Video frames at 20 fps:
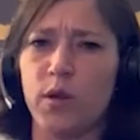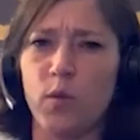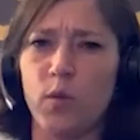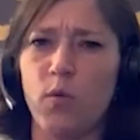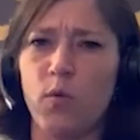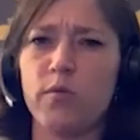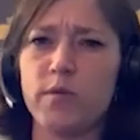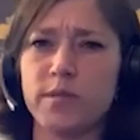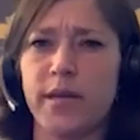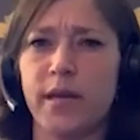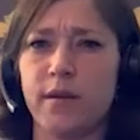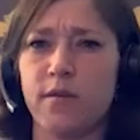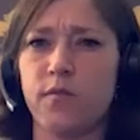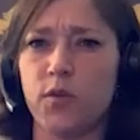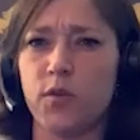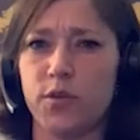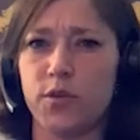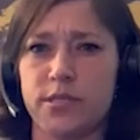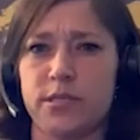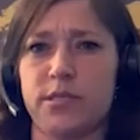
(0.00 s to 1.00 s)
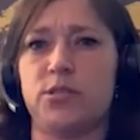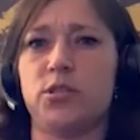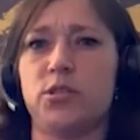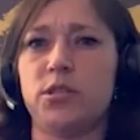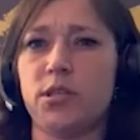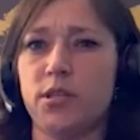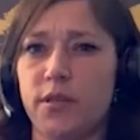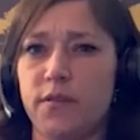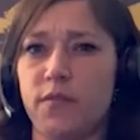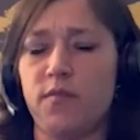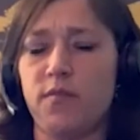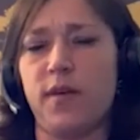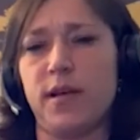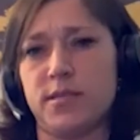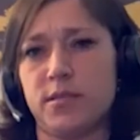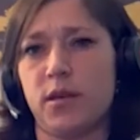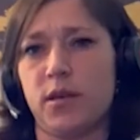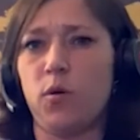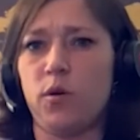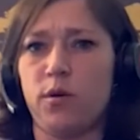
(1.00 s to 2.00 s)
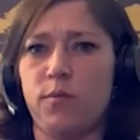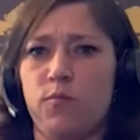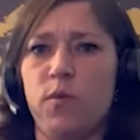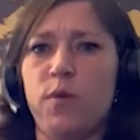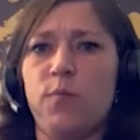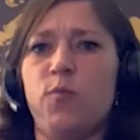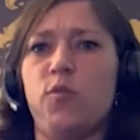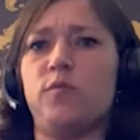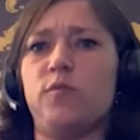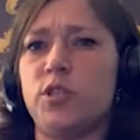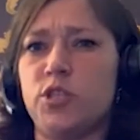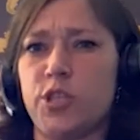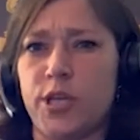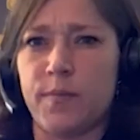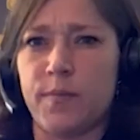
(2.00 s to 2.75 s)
Like, what was kind of your decision to leave Invesco and move to JP?